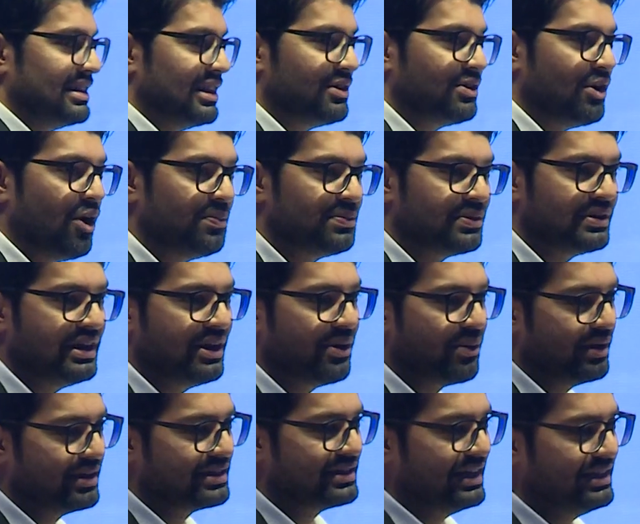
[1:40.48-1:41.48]
than the top 3
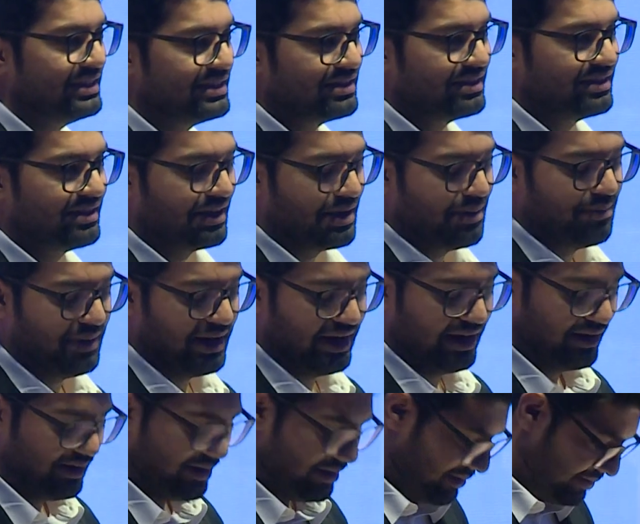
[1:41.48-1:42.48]
hotel chains combined.